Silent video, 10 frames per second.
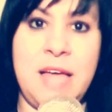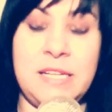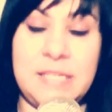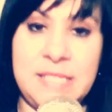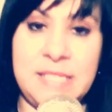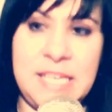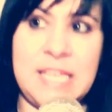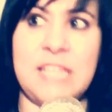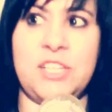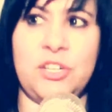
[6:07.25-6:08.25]
to
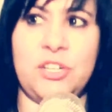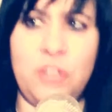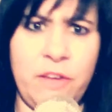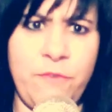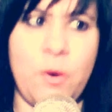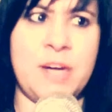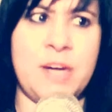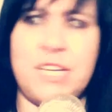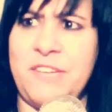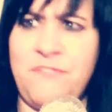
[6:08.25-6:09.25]
seek it, to look for it,
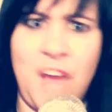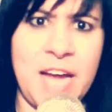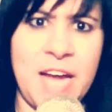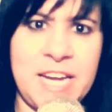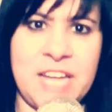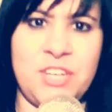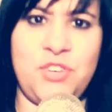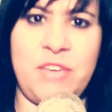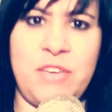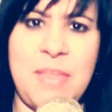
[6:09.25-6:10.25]
to define it,
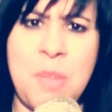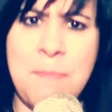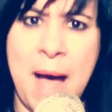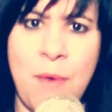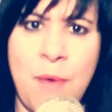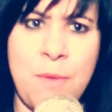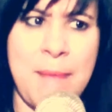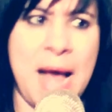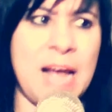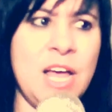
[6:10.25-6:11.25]
to get their power
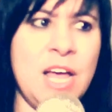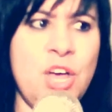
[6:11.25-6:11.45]
back,